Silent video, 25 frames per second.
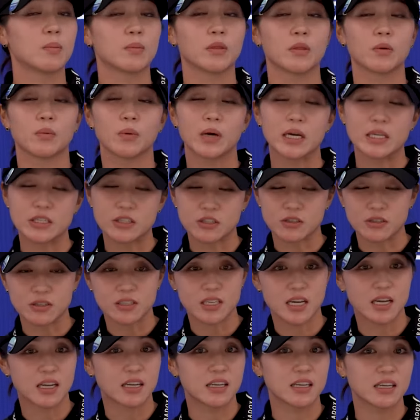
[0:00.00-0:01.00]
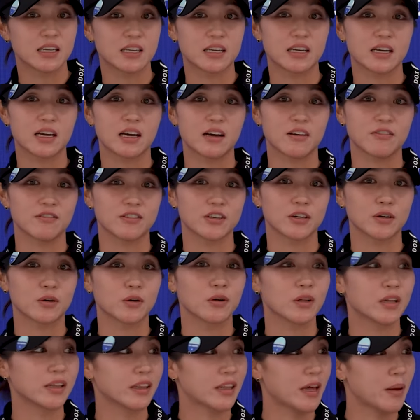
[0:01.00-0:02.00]
The way Suzanne did it after
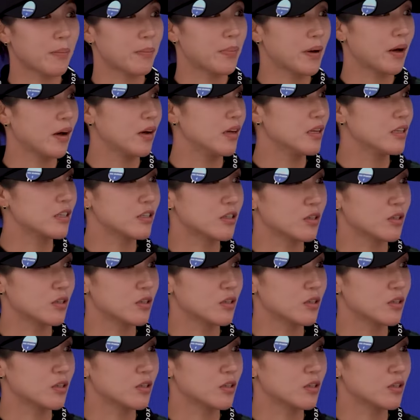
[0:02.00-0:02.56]
holding that putt at